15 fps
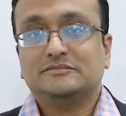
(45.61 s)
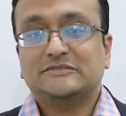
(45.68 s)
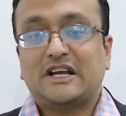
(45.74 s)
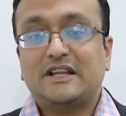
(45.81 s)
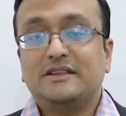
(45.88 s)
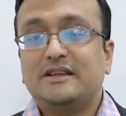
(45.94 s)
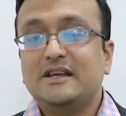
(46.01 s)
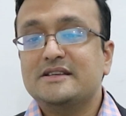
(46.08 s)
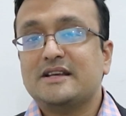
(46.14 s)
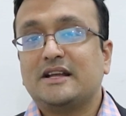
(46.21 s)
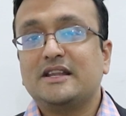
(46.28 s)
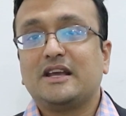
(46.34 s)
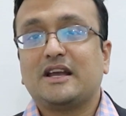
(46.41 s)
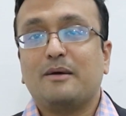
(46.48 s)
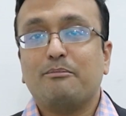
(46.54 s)
And these are
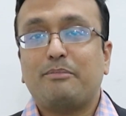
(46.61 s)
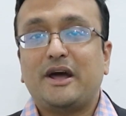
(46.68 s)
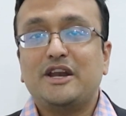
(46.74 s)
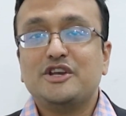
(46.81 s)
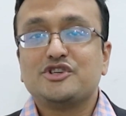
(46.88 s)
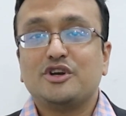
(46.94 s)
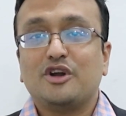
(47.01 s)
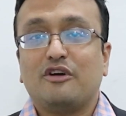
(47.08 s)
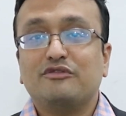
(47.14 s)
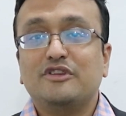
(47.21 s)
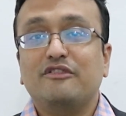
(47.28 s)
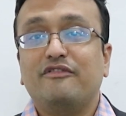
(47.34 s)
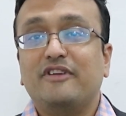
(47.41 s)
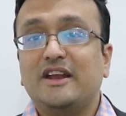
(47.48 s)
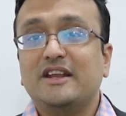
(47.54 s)
the comparison of
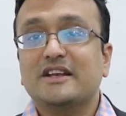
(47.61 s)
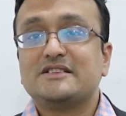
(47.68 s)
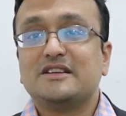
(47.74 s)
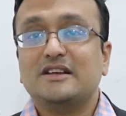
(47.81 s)
the various